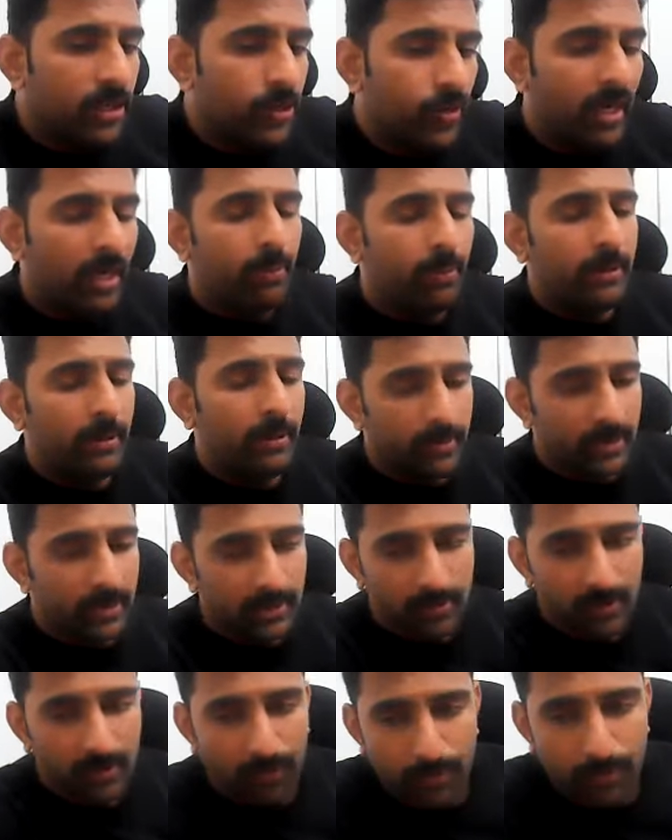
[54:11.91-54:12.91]
12
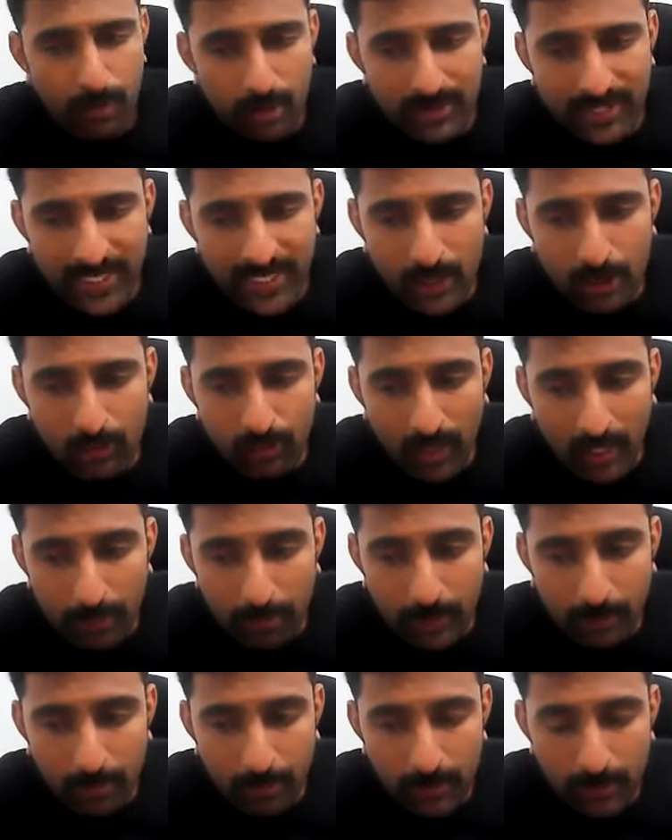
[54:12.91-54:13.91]
people, if more than
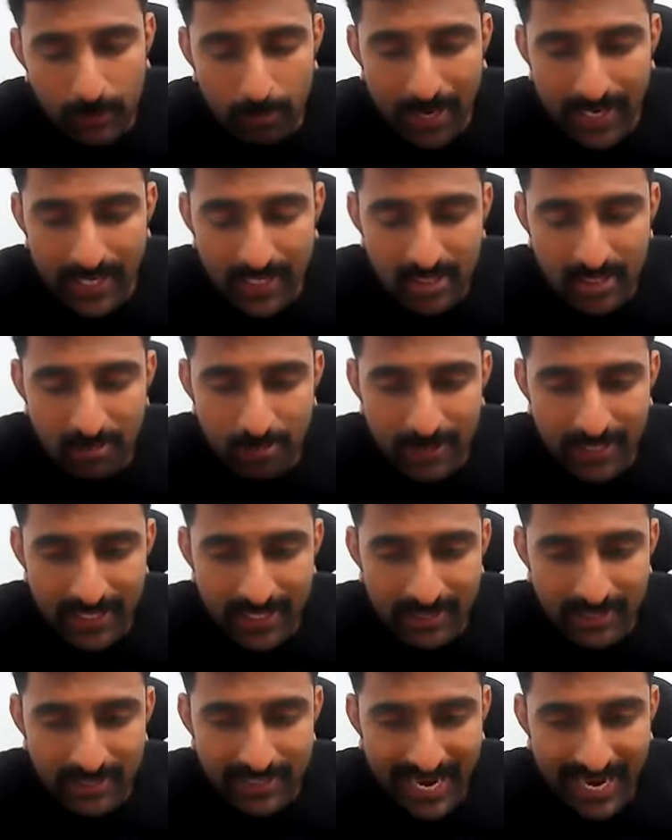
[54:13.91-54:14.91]
12 people participate
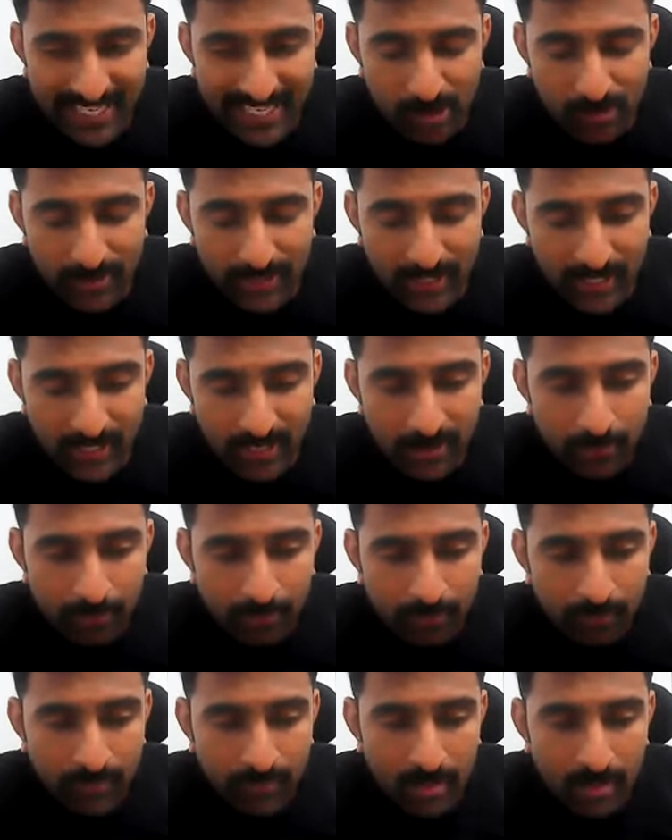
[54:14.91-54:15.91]
in this
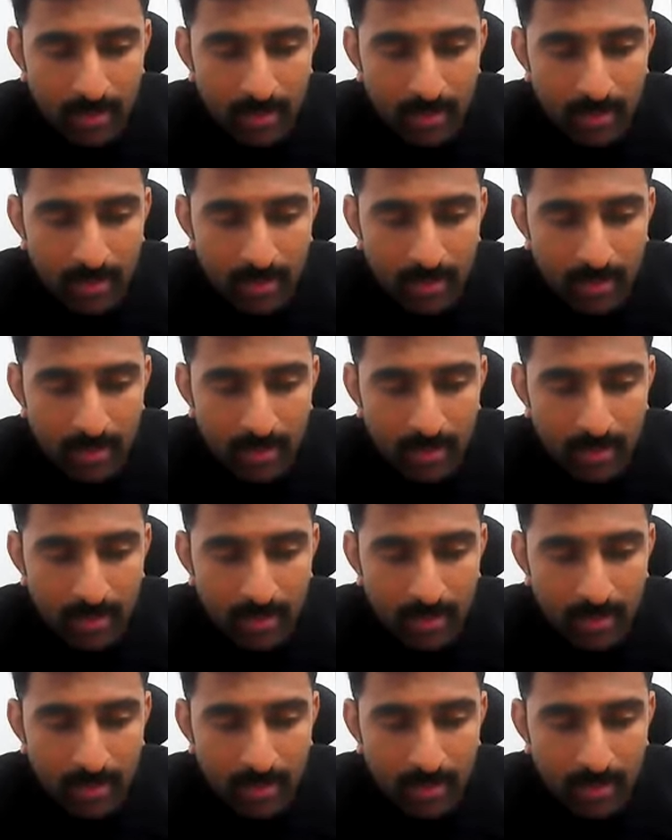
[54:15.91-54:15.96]
activity,